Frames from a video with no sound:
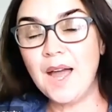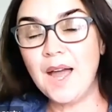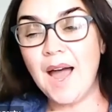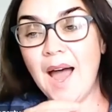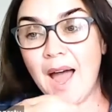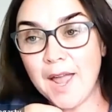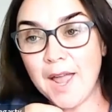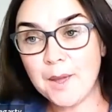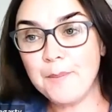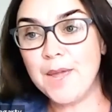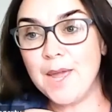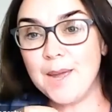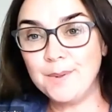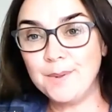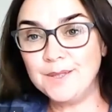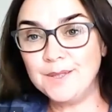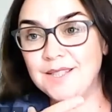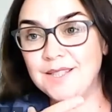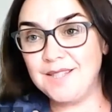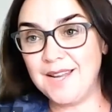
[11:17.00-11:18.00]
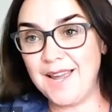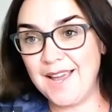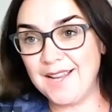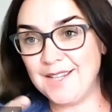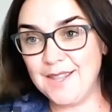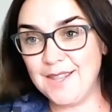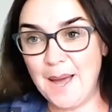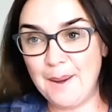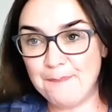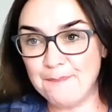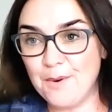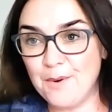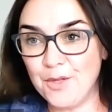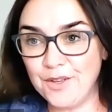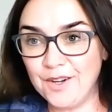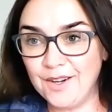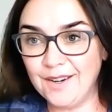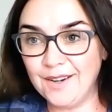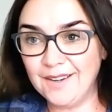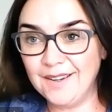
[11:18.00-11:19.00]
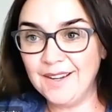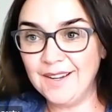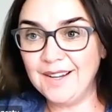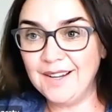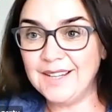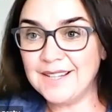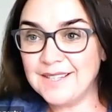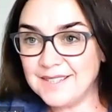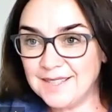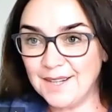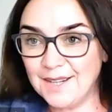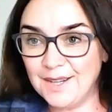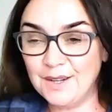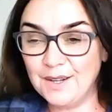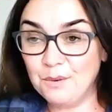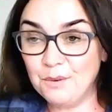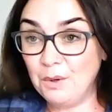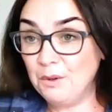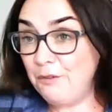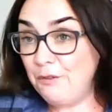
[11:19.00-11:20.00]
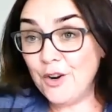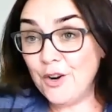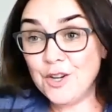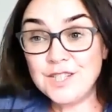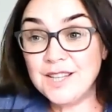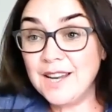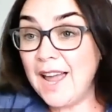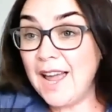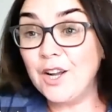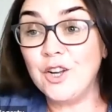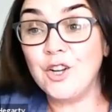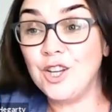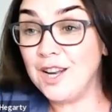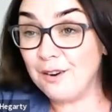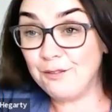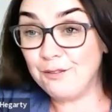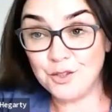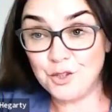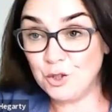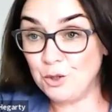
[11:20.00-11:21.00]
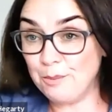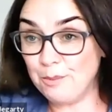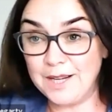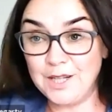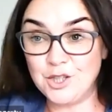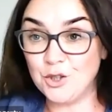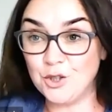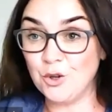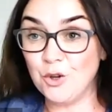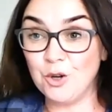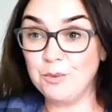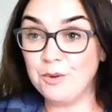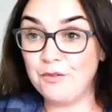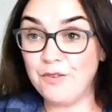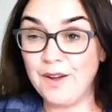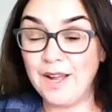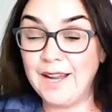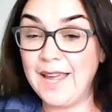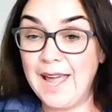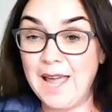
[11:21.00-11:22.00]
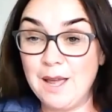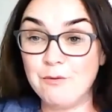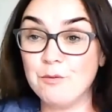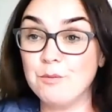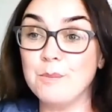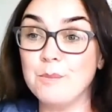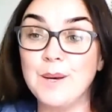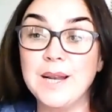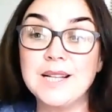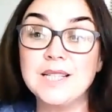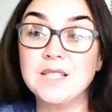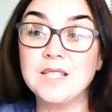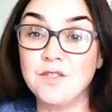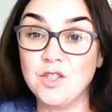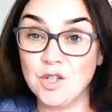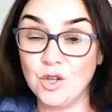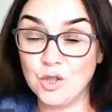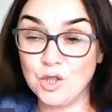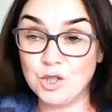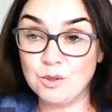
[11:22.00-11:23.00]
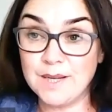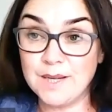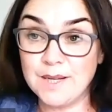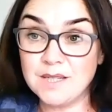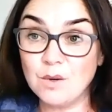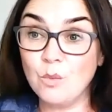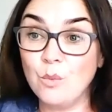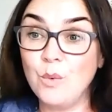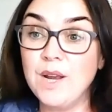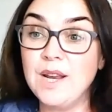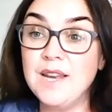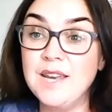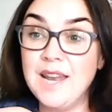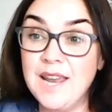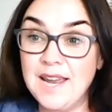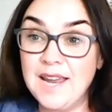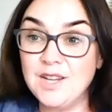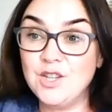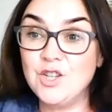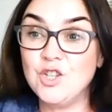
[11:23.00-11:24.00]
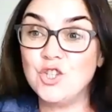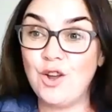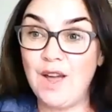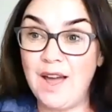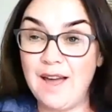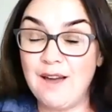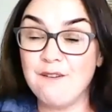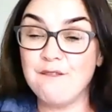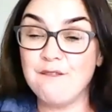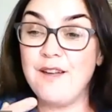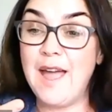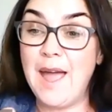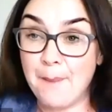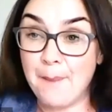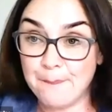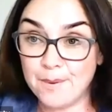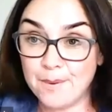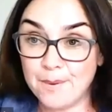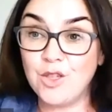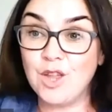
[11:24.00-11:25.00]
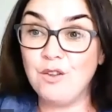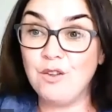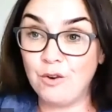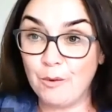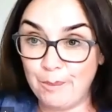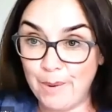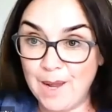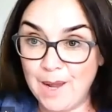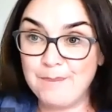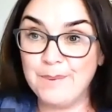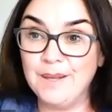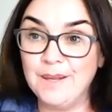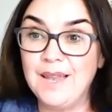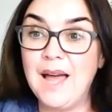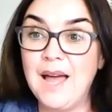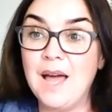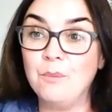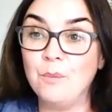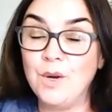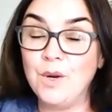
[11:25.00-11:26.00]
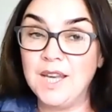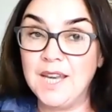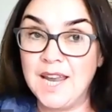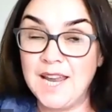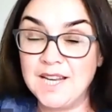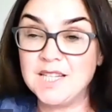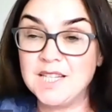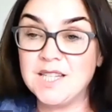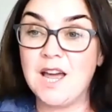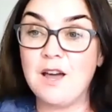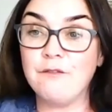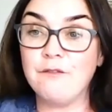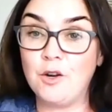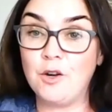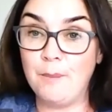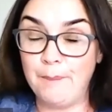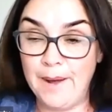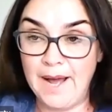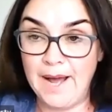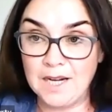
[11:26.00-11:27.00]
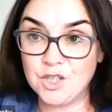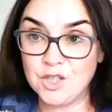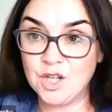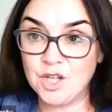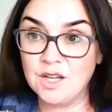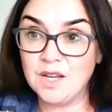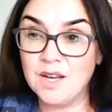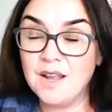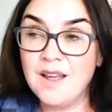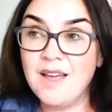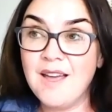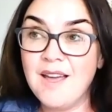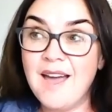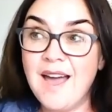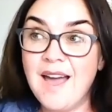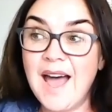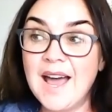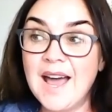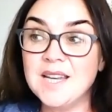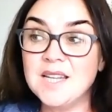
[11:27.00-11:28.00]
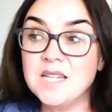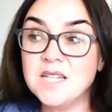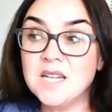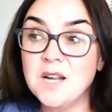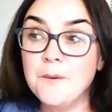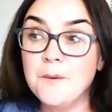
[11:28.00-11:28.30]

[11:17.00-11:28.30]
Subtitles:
I am able to say to that mother, listen, well, firstly, I could never do my job if I came from a place of judgment. We need to have empathy for people, and we need to have compassion. And